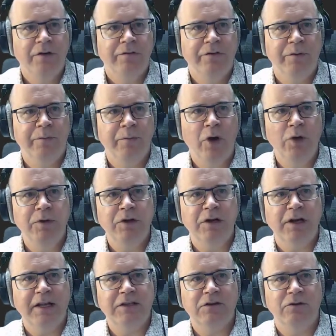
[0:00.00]
For the moment,
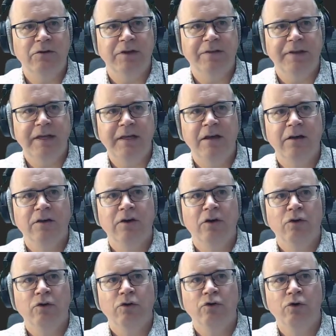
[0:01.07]
let's look at the
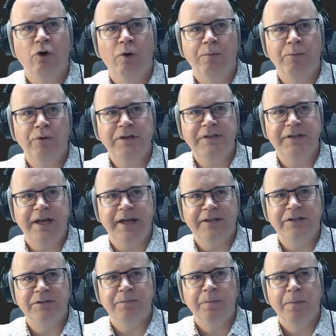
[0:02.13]
core
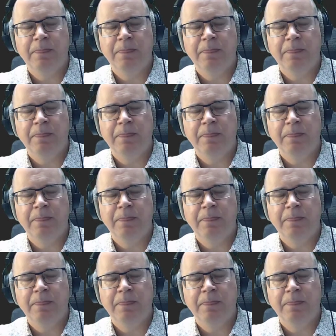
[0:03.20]
presets.